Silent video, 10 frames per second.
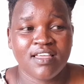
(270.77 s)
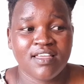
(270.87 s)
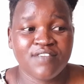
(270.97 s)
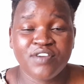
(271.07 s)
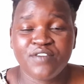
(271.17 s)

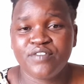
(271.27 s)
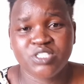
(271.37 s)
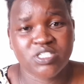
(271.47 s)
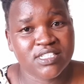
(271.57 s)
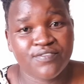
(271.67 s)
If you've watched
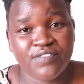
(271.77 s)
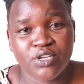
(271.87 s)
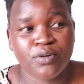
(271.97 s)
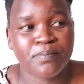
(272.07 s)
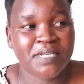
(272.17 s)
this
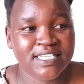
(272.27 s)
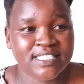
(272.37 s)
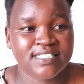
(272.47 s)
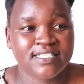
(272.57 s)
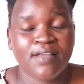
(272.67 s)
video,
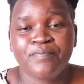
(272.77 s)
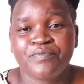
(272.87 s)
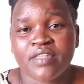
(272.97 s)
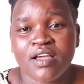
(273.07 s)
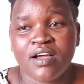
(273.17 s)
please
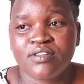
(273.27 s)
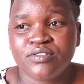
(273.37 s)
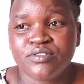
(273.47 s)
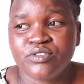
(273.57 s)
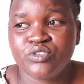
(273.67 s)

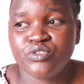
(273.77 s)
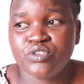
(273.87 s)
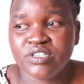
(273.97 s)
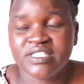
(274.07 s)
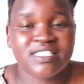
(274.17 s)
do
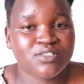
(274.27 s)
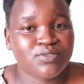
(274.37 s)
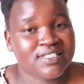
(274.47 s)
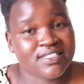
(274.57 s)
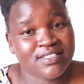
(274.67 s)
not sit
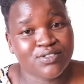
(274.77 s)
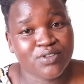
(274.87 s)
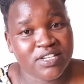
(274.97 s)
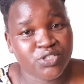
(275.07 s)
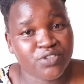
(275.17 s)
with this
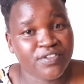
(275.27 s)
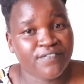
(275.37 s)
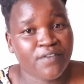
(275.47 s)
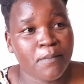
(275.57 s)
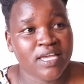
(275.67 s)
knowledge of
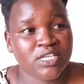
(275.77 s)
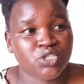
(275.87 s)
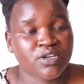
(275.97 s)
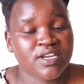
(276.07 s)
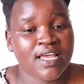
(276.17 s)

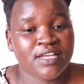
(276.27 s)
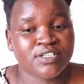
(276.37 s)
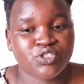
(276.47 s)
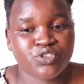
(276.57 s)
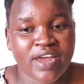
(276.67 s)
information.
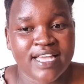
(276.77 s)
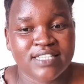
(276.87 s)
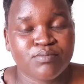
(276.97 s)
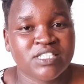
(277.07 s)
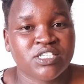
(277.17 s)
Try as
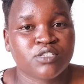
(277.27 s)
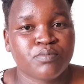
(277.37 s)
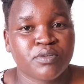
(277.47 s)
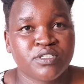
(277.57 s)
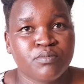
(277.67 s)
much as
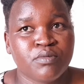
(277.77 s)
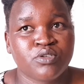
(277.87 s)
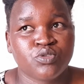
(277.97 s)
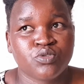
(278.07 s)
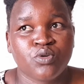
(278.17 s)
possible
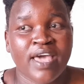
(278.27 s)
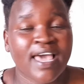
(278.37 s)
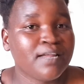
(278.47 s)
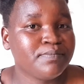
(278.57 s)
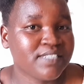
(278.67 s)
to
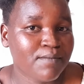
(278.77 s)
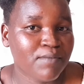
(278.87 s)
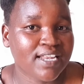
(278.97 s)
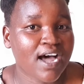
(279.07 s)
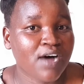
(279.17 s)
help
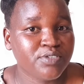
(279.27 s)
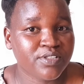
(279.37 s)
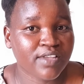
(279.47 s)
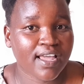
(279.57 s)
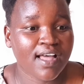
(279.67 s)
someone out
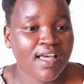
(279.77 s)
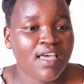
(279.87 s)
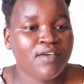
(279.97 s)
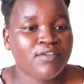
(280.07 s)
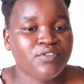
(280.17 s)
there.
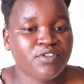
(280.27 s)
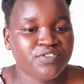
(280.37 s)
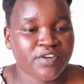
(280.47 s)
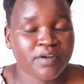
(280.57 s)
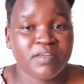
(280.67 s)
Not
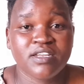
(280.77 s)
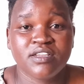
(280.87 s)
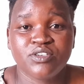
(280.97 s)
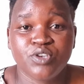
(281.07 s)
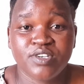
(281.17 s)
very many
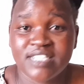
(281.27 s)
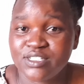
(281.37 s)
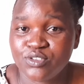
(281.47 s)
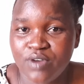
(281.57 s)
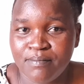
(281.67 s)
doctors
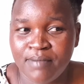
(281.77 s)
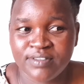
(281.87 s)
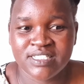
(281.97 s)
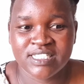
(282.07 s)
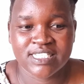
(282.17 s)
know
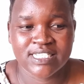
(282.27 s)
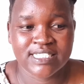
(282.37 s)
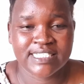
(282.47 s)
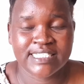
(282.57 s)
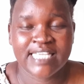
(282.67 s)
about this
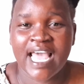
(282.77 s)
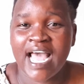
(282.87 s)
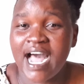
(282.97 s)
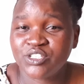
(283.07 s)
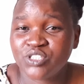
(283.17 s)
disease.
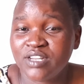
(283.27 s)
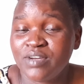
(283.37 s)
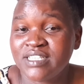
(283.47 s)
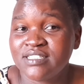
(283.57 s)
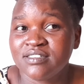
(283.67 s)
Actually,
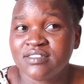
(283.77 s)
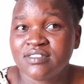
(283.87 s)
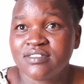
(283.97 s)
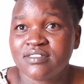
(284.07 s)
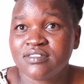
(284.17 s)
what
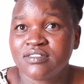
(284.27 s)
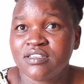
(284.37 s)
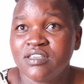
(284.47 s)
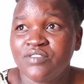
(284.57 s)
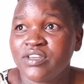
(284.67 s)
is
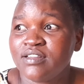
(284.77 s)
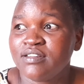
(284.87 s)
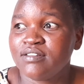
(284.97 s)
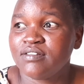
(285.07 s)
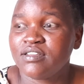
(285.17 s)

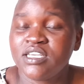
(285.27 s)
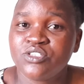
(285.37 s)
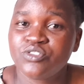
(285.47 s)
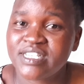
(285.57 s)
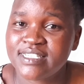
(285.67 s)
even
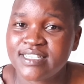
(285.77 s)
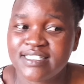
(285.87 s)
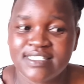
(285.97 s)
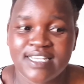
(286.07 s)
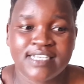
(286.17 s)
interesting
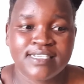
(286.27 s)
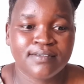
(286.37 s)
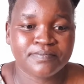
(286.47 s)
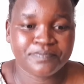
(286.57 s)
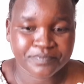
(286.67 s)
is that
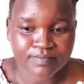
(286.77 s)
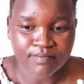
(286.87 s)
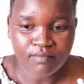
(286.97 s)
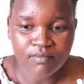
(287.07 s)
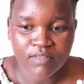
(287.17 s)

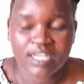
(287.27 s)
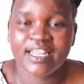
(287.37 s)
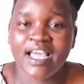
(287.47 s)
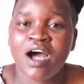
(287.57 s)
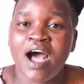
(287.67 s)

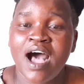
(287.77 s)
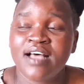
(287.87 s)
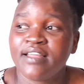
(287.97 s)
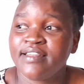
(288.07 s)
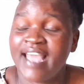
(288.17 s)
there
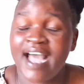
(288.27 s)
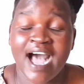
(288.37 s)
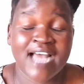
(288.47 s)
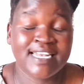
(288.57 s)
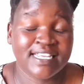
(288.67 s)

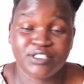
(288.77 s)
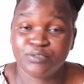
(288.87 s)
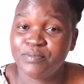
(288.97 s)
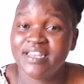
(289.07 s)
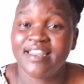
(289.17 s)
hadn't
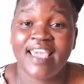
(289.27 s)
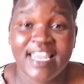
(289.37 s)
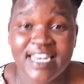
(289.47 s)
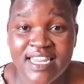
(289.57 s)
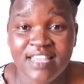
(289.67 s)
been
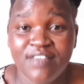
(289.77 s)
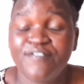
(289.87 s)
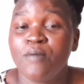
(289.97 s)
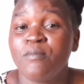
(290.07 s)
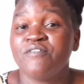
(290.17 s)
any
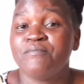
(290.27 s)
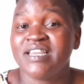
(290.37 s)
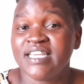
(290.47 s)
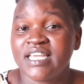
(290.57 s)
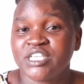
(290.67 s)
form of
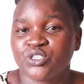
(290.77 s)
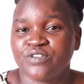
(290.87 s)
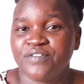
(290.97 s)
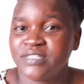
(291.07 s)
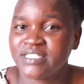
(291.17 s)
medication
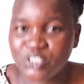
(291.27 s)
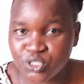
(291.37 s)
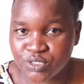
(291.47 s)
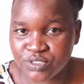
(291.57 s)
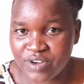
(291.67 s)
for these
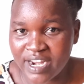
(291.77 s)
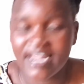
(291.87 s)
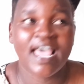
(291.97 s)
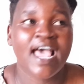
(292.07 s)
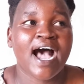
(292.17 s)
children
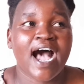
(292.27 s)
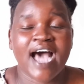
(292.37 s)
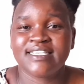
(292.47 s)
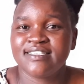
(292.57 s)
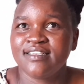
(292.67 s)

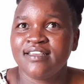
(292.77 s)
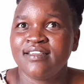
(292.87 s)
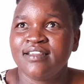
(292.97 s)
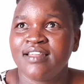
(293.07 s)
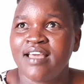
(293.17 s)

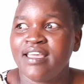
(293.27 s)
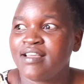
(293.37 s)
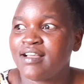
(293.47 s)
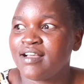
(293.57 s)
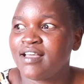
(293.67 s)
until
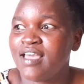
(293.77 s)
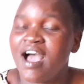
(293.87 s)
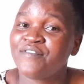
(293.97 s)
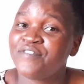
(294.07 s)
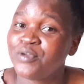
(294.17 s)
like
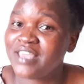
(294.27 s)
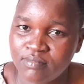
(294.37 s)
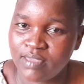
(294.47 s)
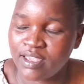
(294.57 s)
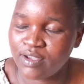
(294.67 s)
a few years
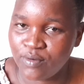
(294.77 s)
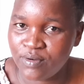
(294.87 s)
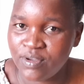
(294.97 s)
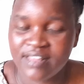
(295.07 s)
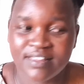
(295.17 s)
ago.
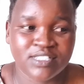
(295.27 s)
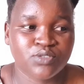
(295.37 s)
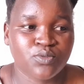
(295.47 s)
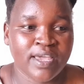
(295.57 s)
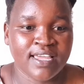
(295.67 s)
That's
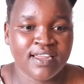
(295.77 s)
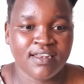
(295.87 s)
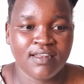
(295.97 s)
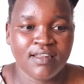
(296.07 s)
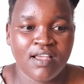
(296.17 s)

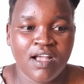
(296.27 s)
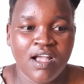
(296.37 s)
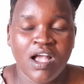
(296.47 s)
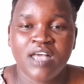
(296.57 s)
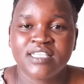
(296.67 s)
when
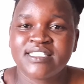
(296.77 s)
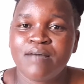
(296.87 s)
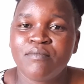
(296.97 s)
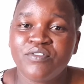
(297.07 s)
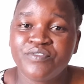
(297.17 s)

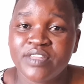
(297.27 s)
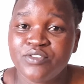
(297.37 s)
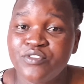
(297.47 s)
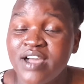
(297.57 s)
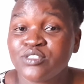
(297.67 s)
some of the
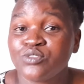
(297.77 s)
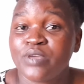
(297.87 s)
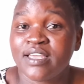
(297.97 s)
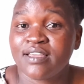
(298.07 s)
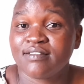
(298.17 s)
drugs
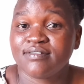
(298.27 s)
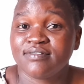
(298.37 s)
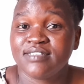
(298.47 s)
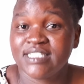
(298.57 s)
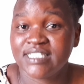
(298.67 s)
were
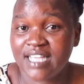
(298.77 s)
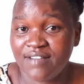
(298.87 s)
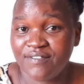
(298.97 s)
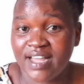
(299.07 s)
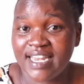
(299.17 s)

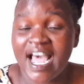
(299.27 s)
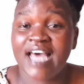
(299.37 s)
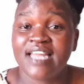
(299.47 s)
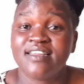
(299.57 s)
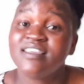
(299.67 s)
discovered,
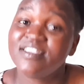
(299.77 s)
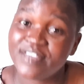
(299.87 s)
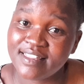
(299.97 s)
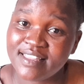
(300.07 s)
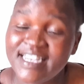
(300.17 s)
and
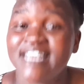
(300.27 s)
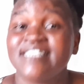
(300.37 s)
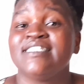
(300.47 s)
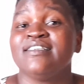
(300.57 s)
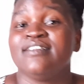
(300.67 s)
even then they are
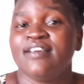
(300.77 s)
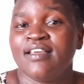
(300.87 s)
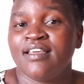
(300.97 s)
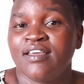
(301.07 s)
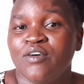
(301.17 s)
still
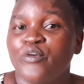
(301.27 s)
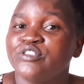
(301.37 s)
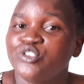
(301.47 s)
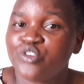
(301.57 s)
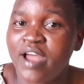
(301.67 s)
on
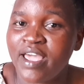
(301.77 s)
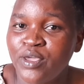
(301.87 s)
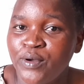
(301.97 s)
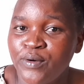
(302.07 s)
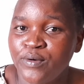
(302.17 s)

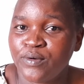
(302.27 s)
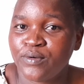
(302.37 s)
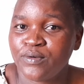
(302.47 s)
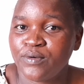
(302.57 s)
trial